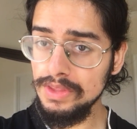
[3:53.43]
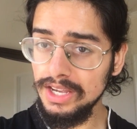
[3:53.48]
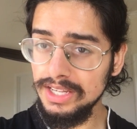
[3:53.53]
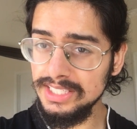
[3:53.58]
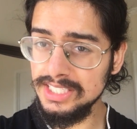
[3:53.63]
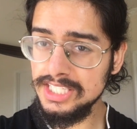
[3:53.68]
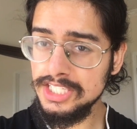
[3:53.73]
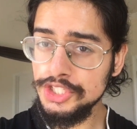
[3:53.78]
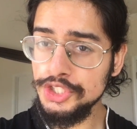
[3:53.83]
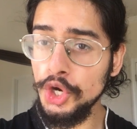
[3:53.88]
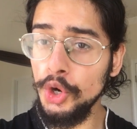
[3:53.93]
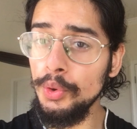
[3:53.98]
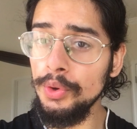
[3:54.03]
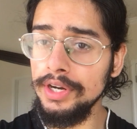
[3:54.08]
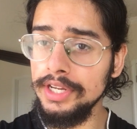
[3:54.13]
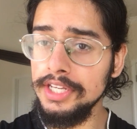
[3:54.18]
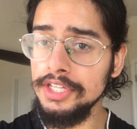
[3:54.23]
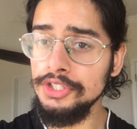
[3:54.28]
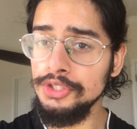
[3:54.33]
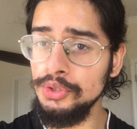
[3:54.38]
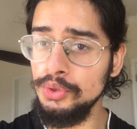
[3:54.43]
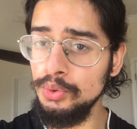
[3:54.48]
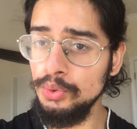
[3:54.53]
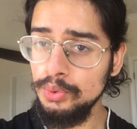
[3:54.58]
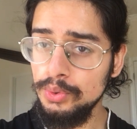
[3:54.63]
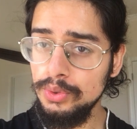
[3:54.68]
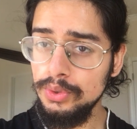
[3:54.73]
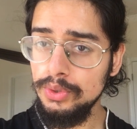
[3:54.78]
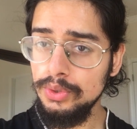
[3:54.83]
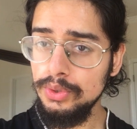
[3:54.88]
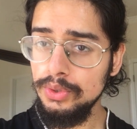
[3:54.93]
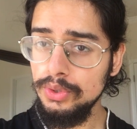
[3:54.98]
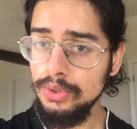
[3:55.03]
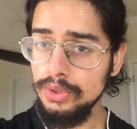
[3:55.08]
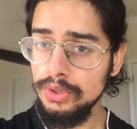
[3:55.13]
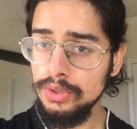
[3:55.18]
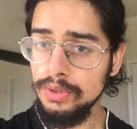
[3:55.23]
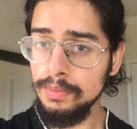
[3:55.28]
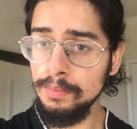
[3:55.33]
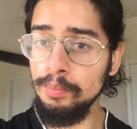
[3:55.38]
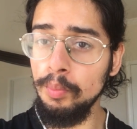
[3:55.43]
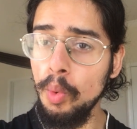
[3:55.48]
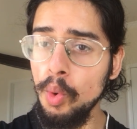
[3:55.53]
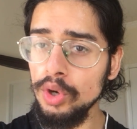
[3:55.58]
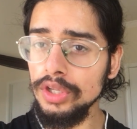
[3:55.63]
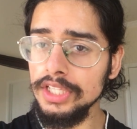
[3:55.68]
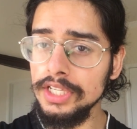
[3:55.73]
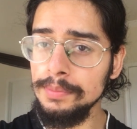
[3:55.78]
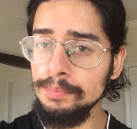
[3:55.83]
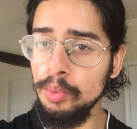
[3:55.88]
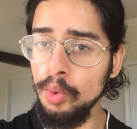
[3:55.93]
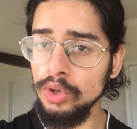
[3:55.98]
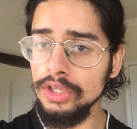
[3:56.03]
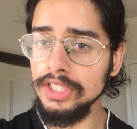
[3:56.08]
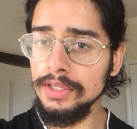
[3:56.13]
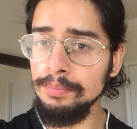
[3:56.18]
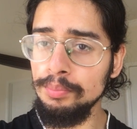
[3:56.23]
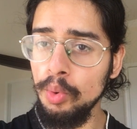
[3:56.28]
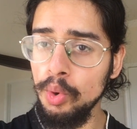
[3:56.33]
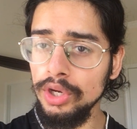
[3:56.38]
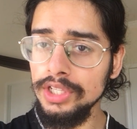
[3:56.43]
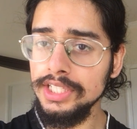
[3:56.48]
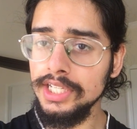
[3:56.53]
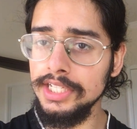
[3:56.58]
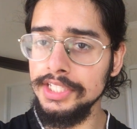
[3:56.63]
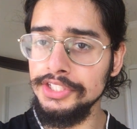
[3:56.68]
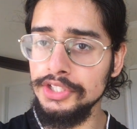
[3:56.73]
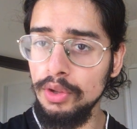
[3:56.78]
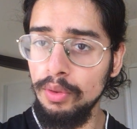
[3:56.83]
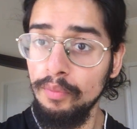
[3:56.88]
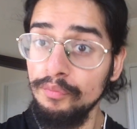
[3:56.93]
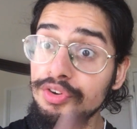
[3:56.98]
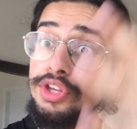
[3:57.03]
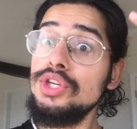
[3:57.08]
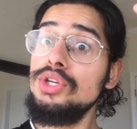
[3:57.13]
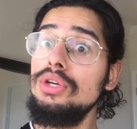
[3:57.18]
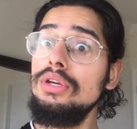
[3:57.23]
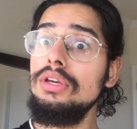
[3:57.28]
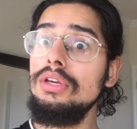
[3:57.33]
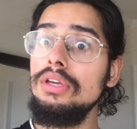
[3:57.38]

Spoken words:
It's stirring in you. Boiling, boiling, boiling until it